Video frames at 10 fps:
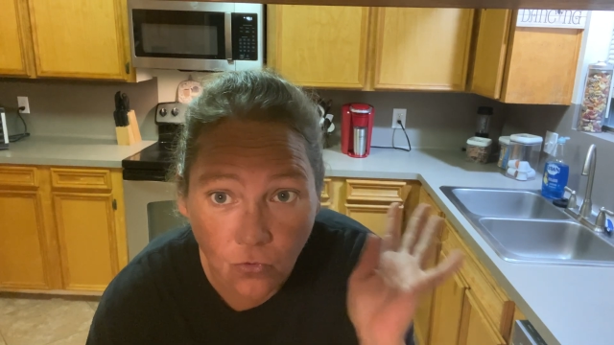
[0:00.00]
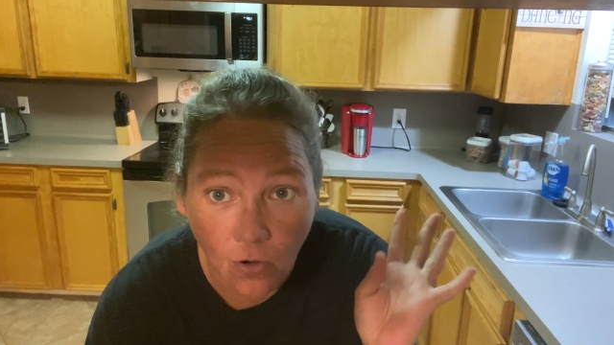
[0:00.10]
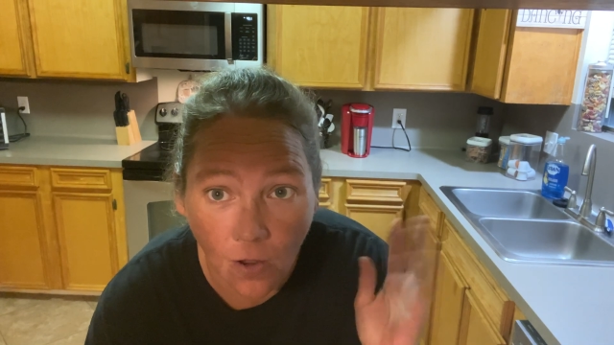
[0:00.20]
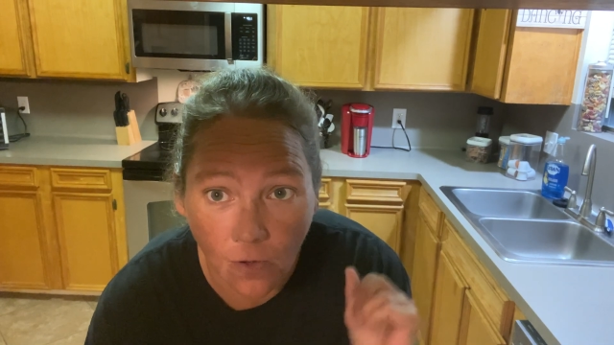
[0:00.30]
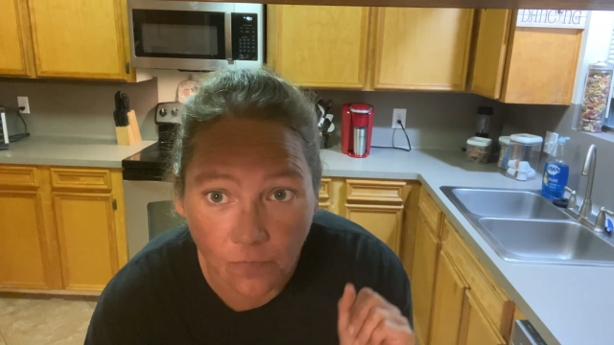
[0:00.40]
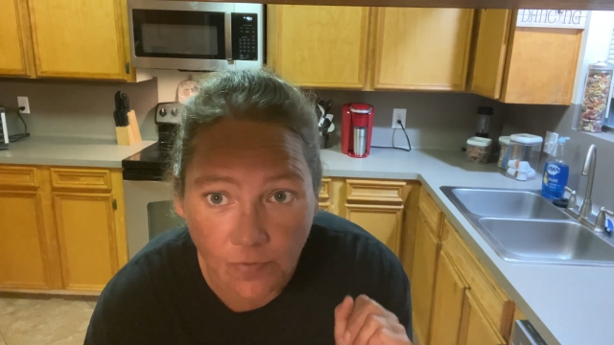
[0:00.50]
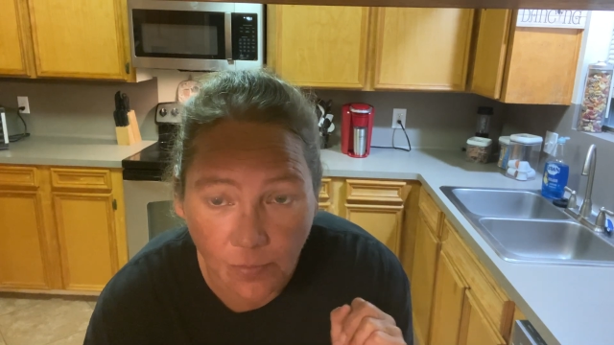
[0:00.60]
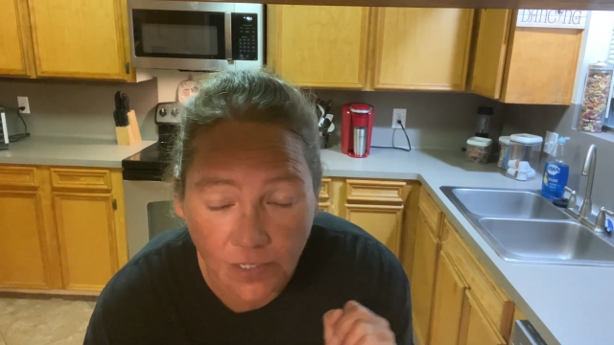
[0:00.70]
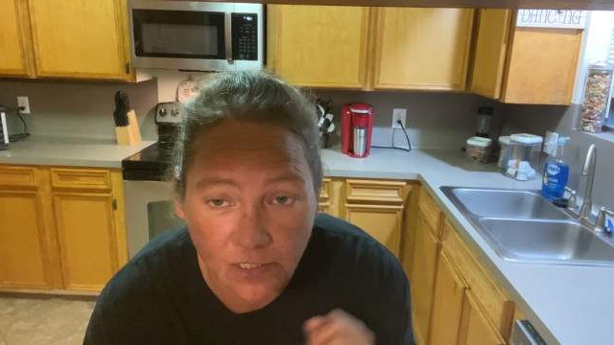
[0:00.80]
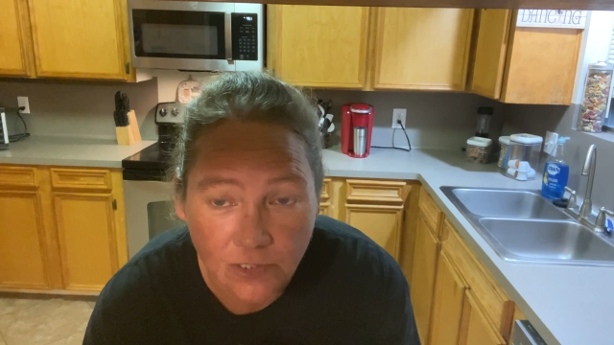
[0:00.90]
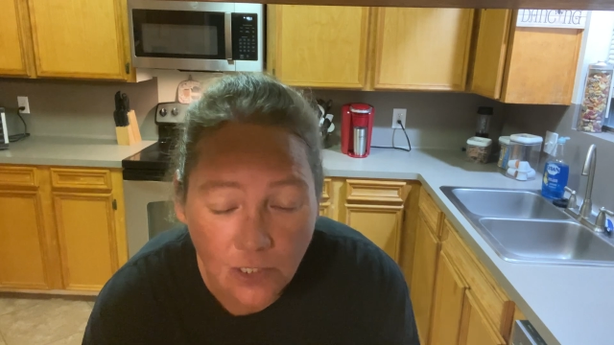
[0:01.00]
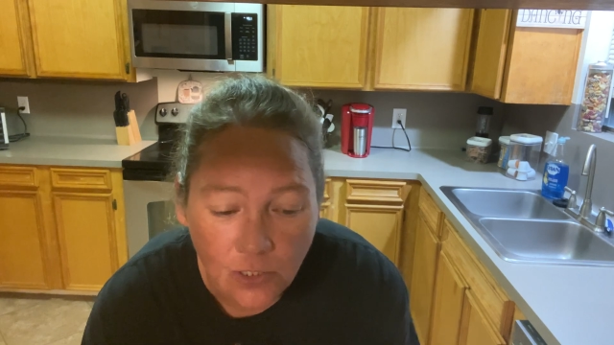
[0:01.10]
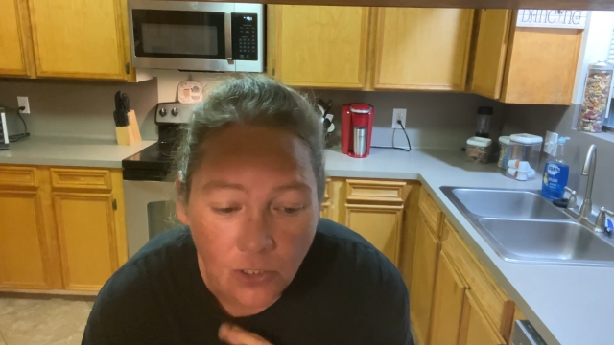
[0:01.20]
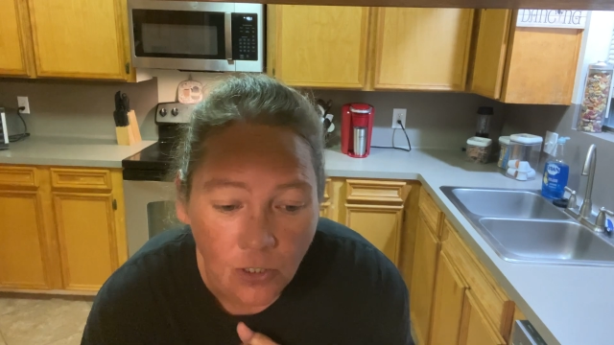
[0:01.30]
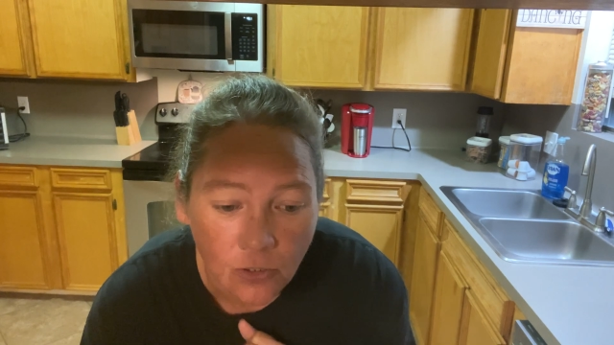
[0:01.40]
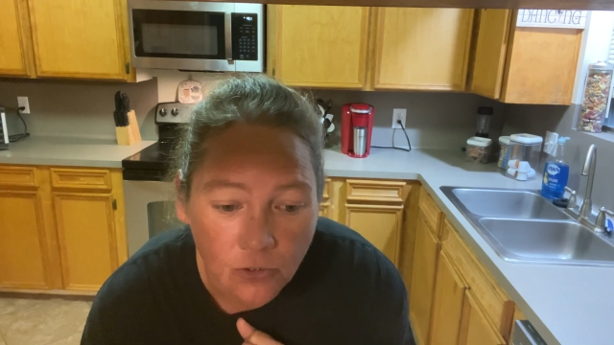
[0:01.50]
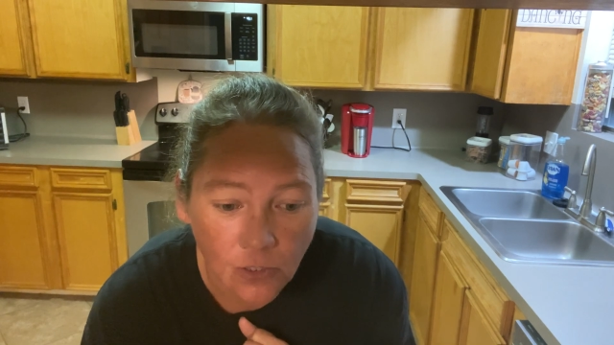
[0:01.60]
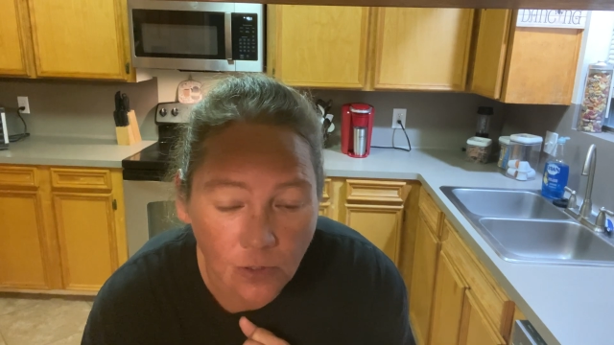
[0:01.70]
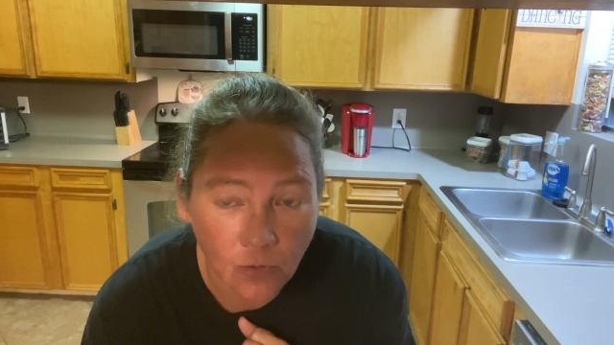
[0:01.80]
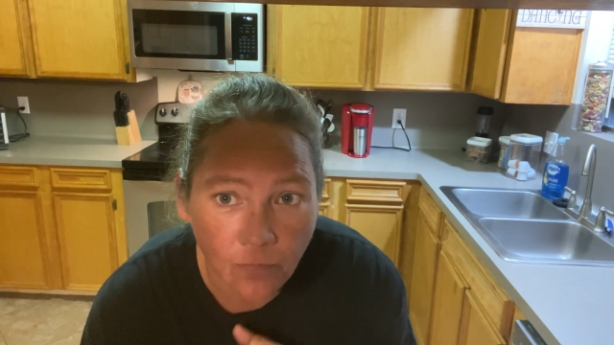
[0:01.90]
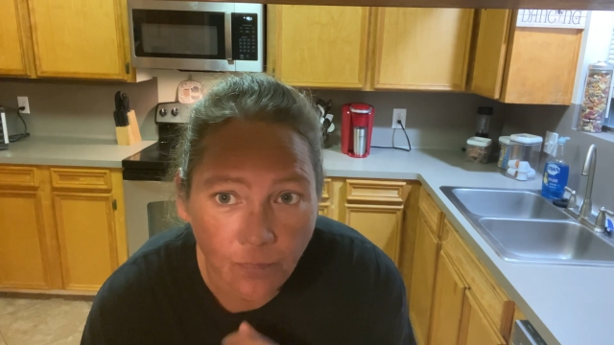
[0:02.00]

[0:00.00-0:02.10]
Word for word: all over the place. So